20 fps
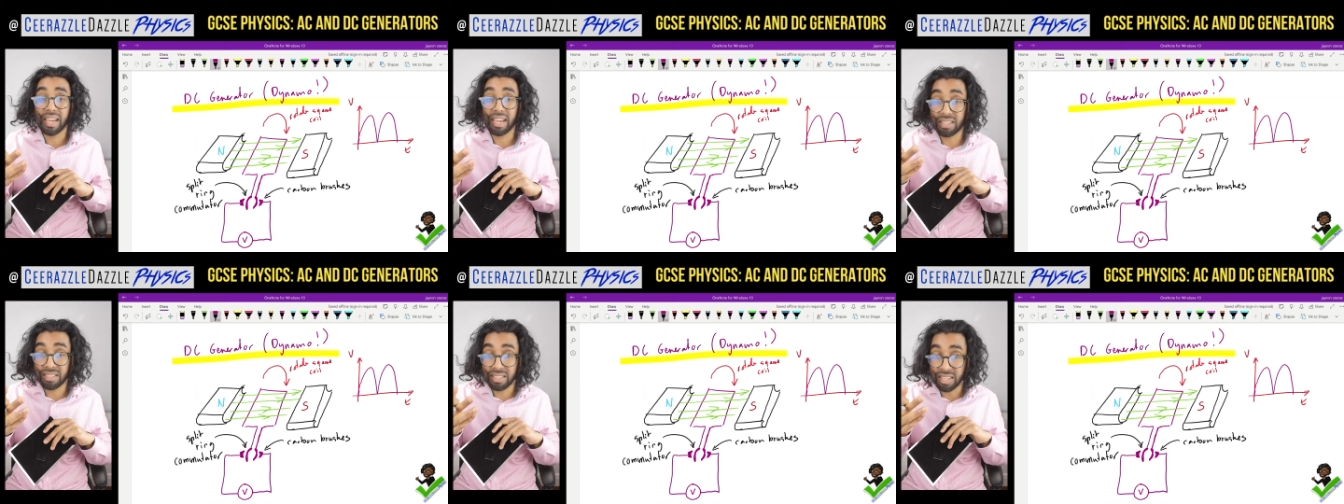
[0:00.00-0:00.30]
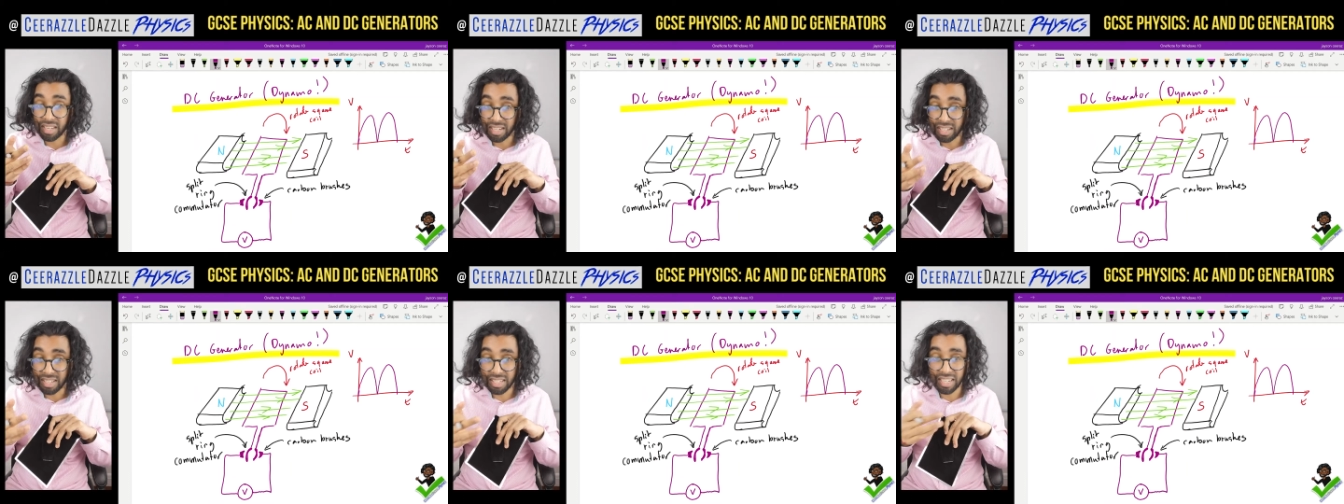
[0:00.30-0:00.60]
it's
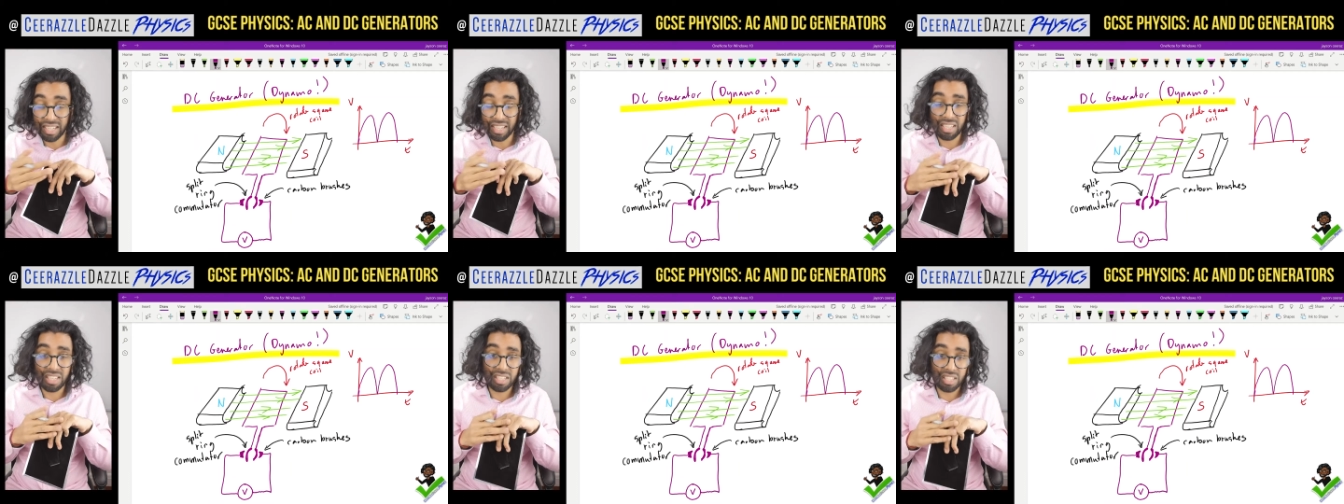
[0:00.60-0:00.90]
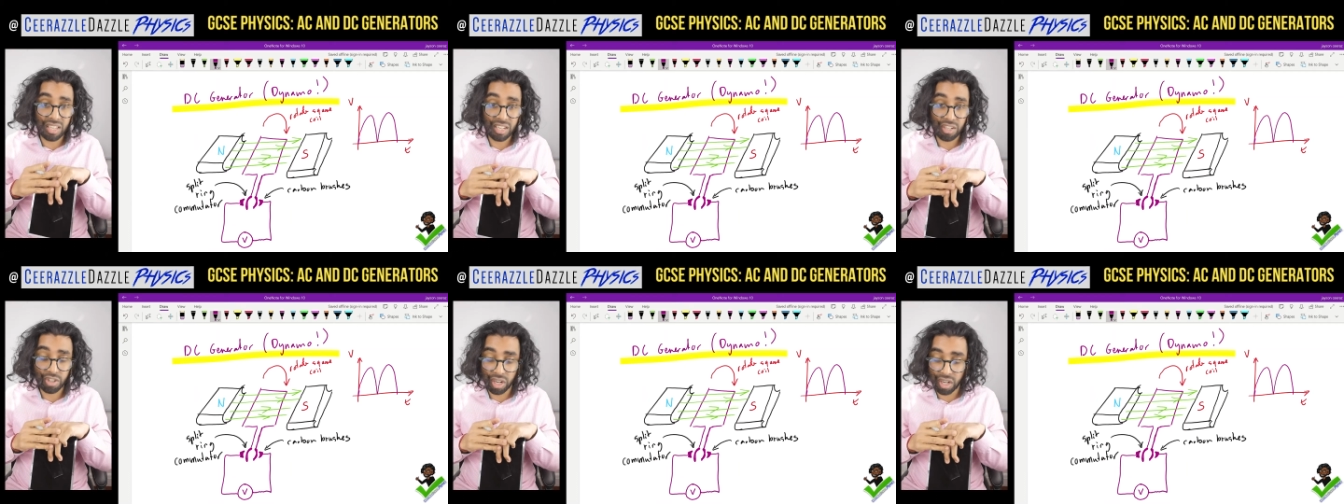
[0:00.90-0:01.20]
a
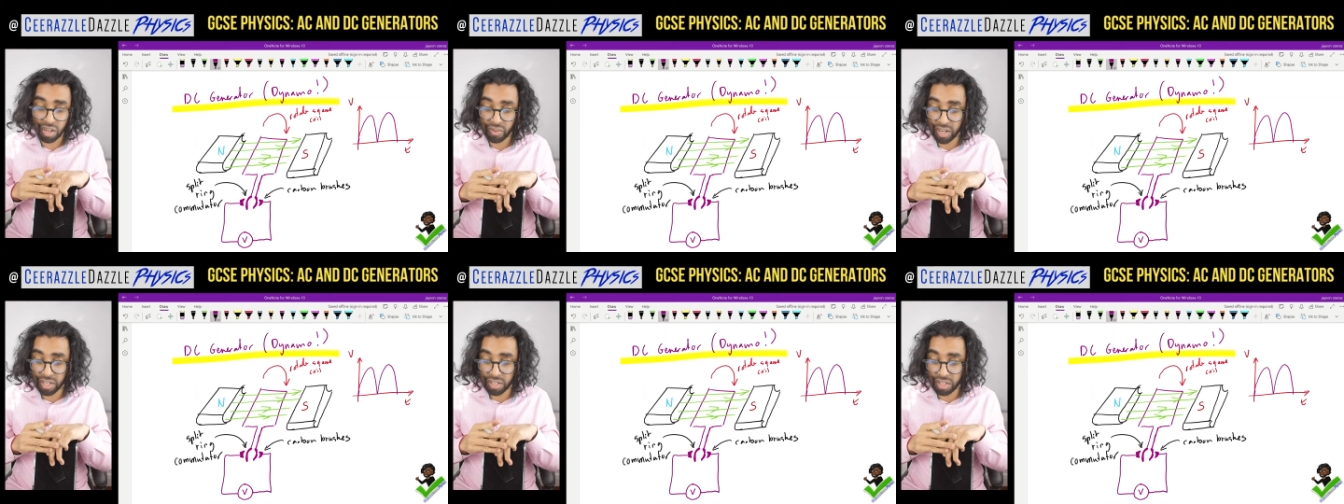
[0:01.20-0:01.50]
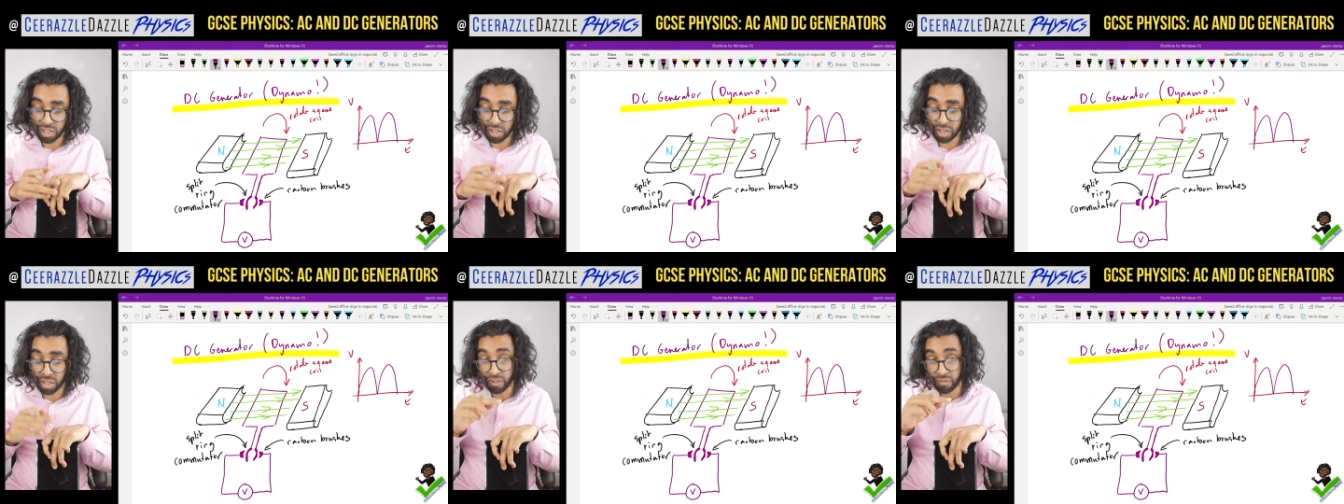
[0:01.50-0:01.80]
DC
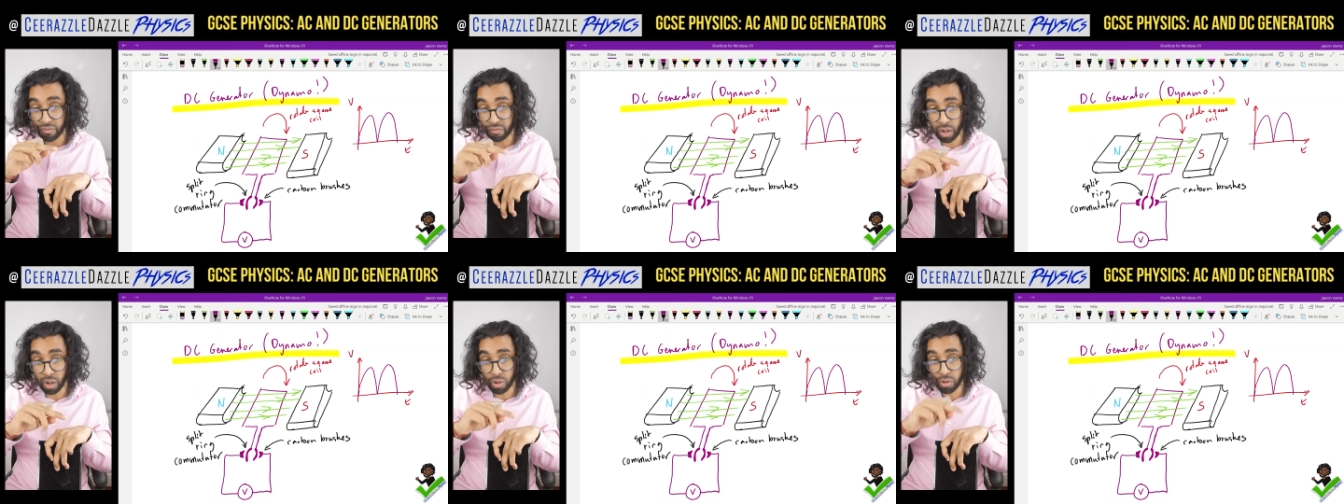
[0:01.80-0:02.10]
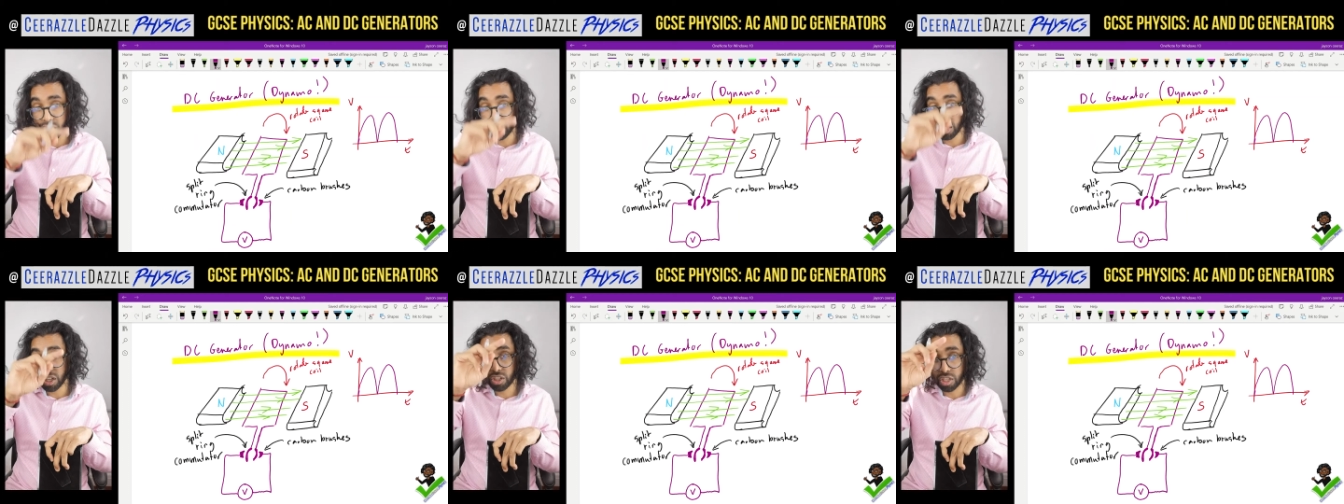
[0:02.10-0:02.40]
generator. So the
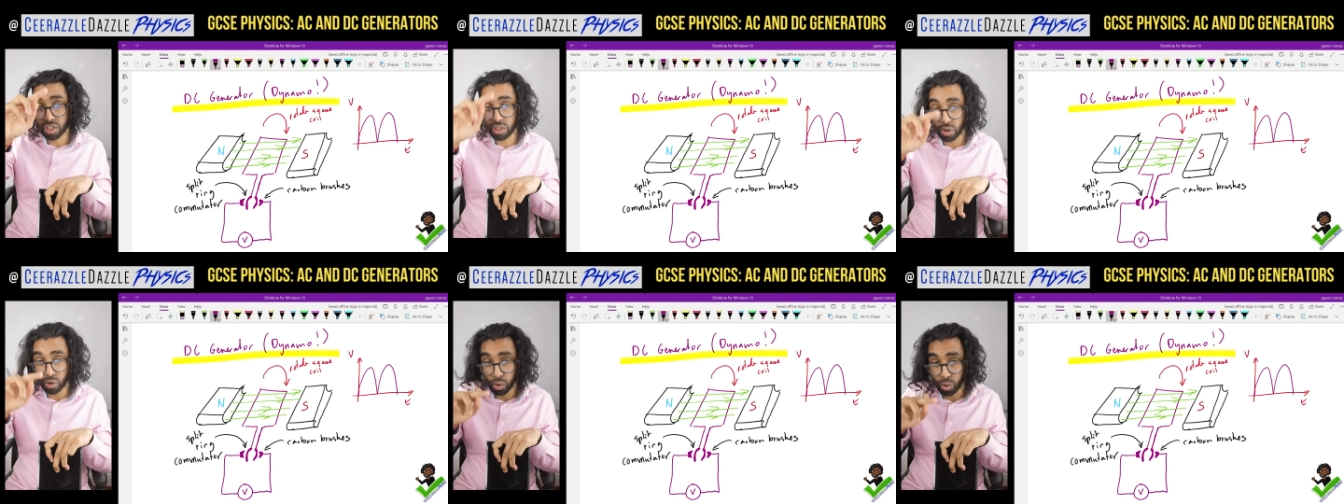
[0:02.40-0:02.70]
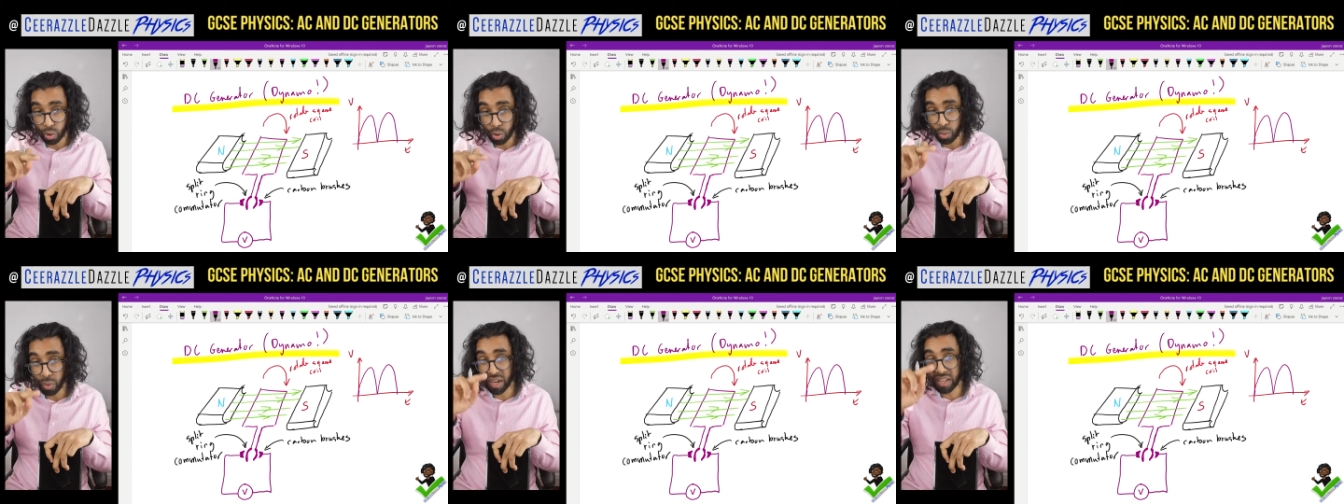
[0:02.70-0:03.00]
voltage is
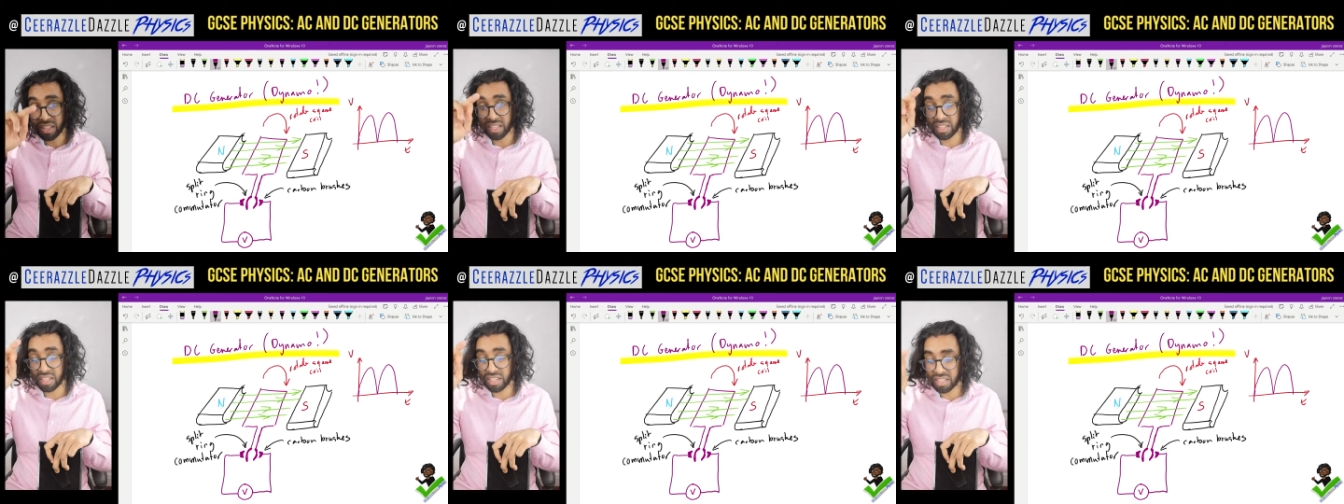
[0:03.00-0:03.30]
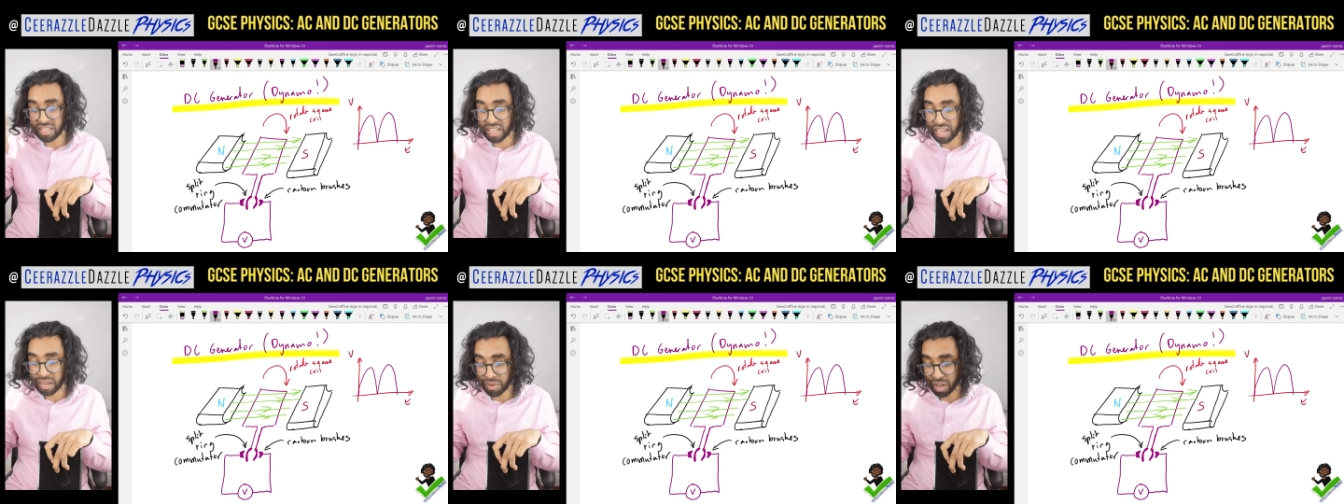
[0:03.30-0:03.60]
always in the
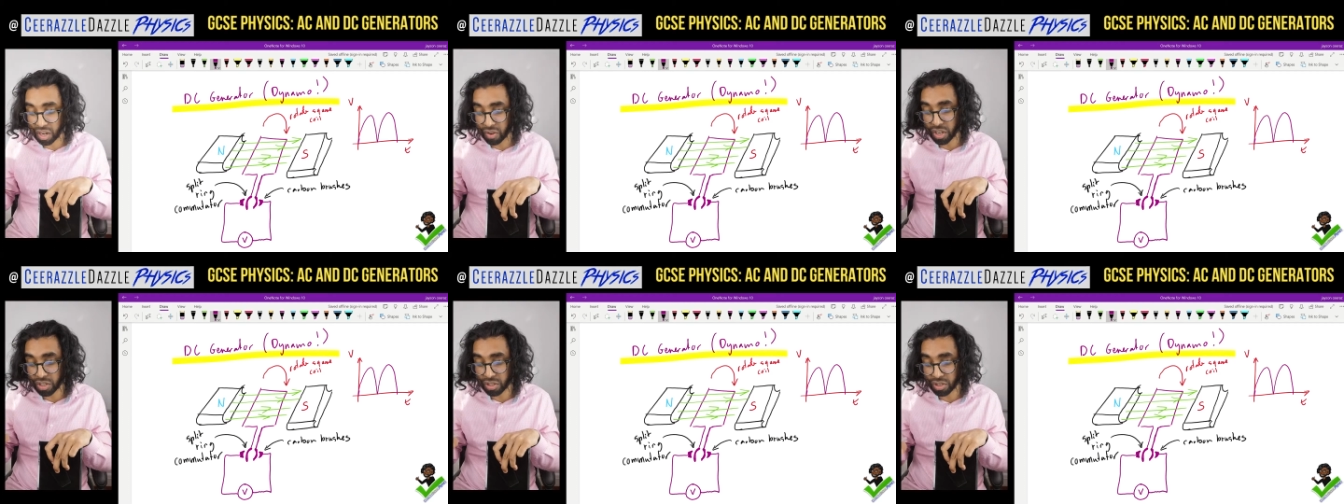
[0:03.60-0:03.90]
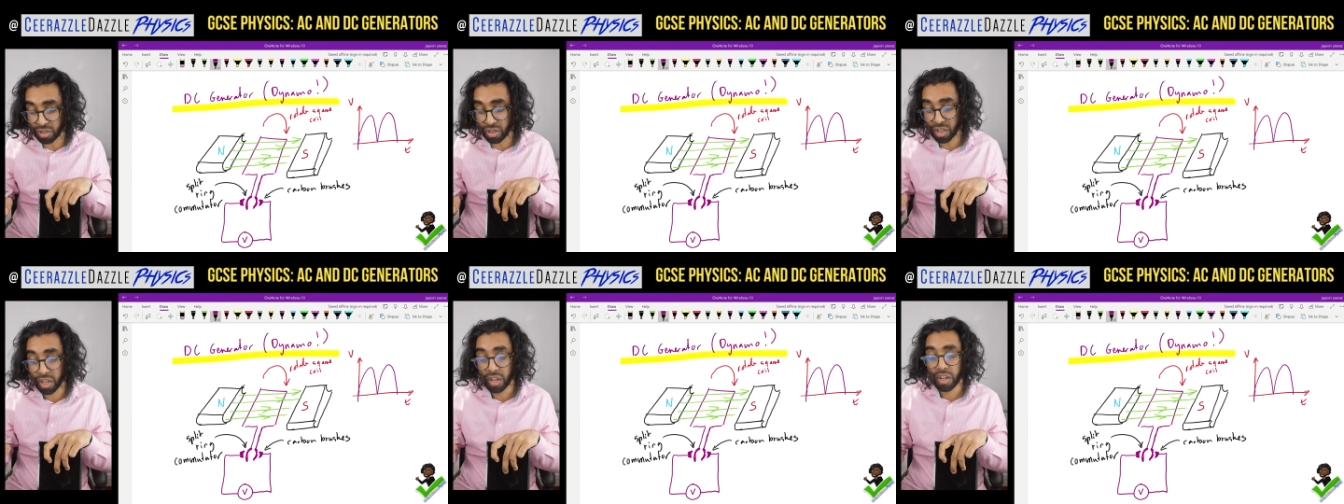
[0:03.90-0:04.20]
same
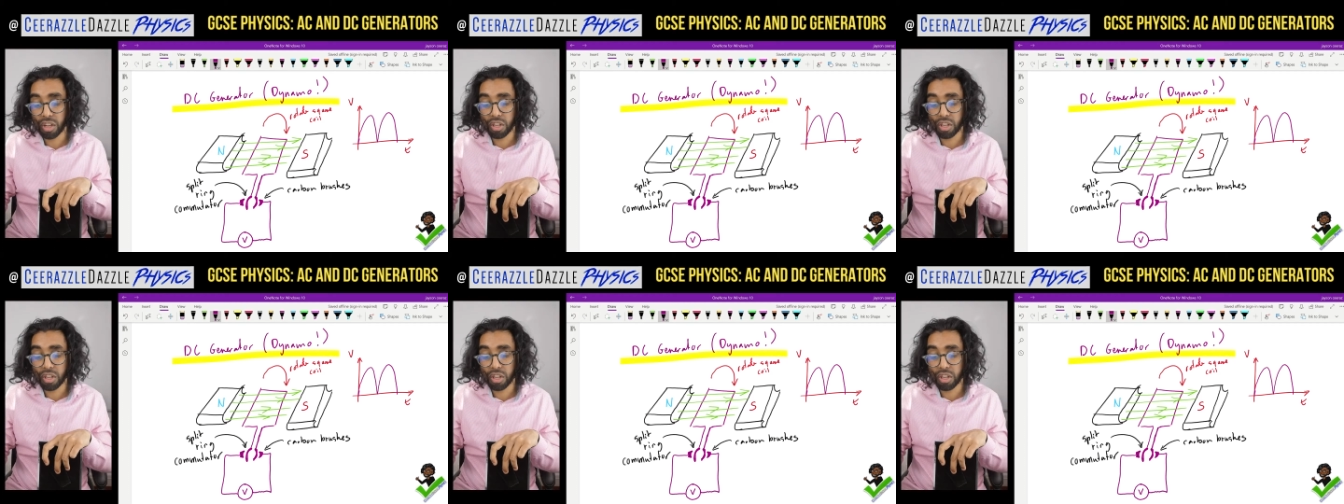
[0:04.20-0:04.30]
direction.